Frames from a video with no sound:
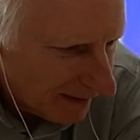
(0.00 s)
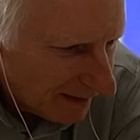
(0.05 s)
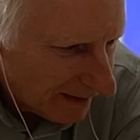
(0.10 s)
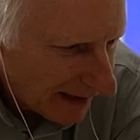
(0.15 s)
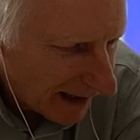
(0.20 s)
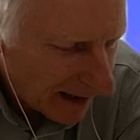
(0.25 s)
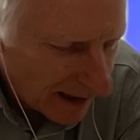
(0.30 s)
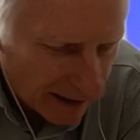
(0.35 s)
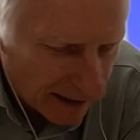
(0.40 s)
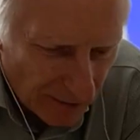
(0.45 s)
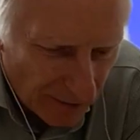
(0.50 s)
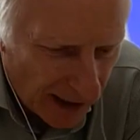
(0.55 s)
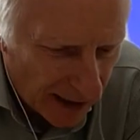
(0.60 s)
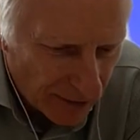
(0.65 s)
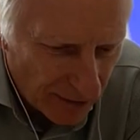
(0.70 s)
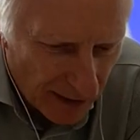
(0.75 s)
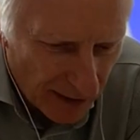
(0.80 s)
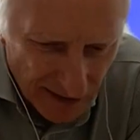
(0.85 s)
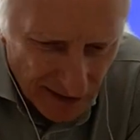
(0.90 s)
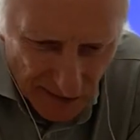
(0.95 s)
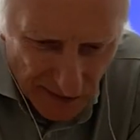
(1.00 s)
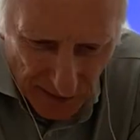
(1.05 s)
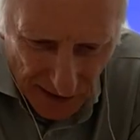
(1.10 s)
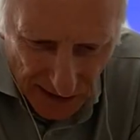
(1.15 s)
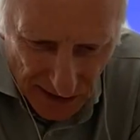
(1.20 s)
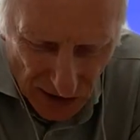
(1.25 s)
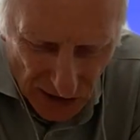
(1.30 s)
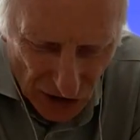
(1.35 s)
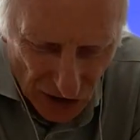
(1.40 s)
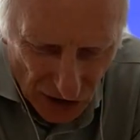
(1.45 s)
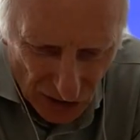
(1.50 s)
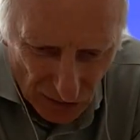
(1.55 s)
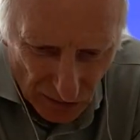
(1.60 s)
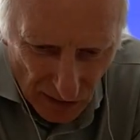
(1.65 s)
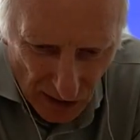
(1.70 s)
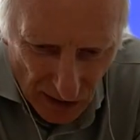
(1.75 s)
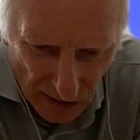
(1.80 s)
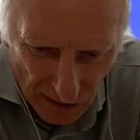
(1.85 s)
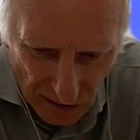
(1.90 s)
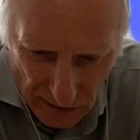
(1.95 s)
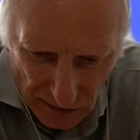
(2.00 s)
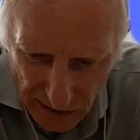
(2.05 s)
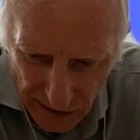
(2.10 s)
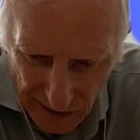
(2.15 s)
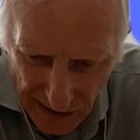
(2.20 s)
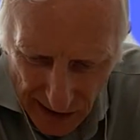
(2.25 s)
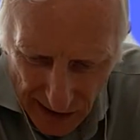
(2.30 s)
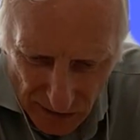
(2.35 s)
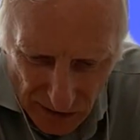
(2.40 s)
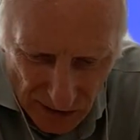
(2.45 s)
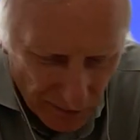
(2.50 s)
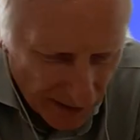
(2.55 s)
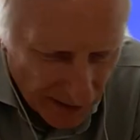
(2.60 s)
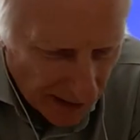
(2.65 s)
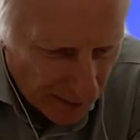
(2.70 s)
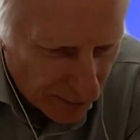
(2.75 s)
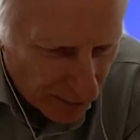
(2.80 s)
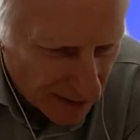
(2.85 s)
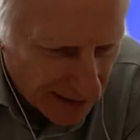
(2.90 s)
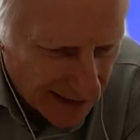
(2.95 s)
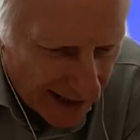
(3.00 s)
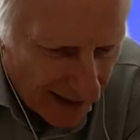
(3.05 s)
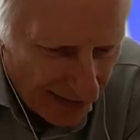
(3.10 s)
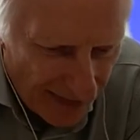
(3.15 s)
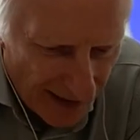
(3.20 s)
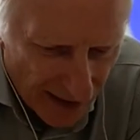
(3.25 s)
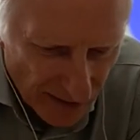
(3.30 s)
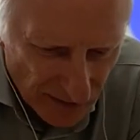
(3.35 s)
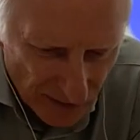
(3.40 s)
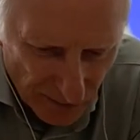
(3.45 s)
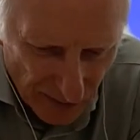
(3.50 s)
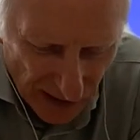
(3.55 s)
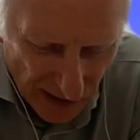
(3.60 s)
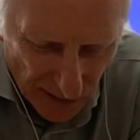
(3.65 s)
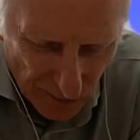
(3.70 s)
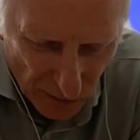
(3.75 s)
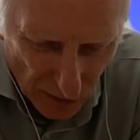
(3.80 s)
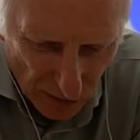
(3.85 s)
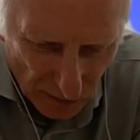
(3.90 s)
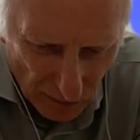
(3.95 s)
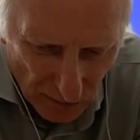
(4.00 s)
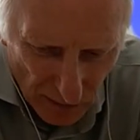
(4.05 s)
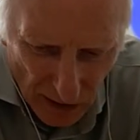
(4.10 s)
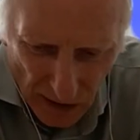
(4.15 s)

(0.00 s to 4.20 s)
Yeah, I'd, I'd rather speak to uh, a thousand people, ten thousand people,